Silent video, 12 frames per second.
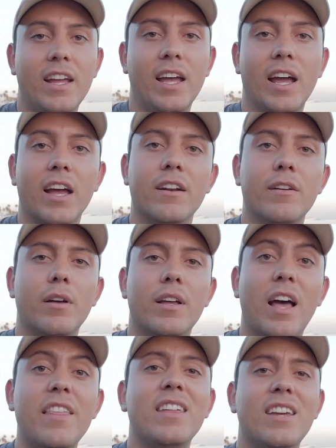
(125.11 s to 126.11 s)
And
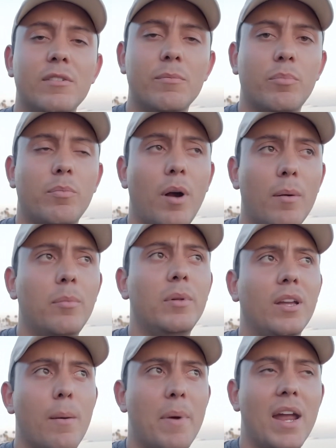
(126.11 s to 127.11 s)
I think it probably
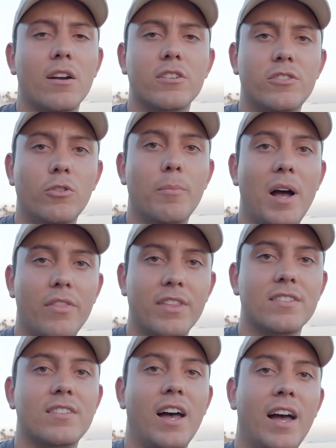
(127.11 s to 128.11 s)
compares to about the
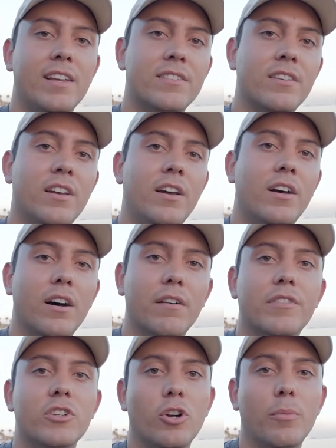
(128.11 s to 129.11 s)
size
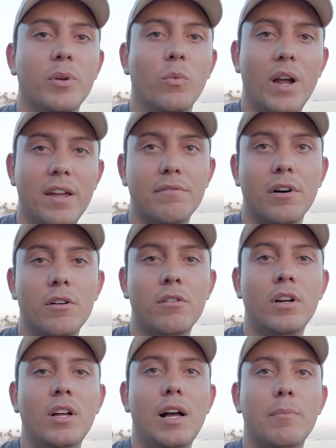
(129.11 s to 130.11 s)
of the Joby Wavo,
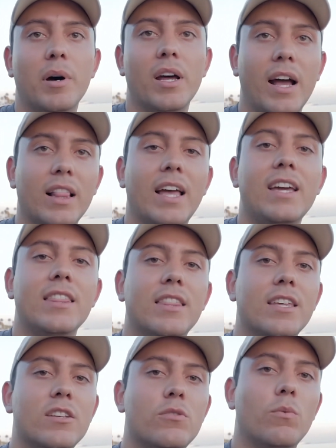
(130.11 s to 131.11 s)
but I like
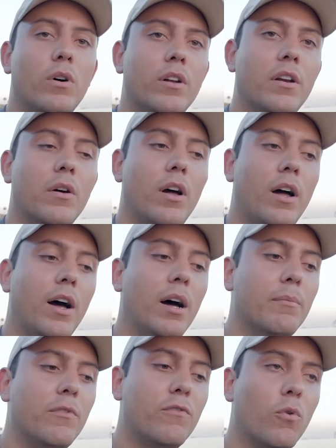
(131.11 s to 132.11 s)
this one
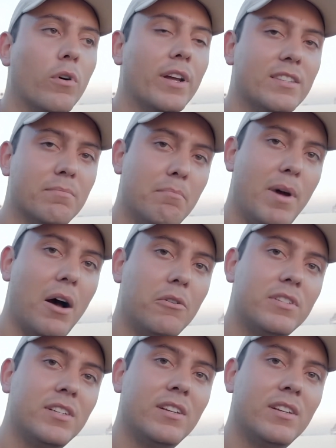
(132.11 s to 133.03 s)
for its mount.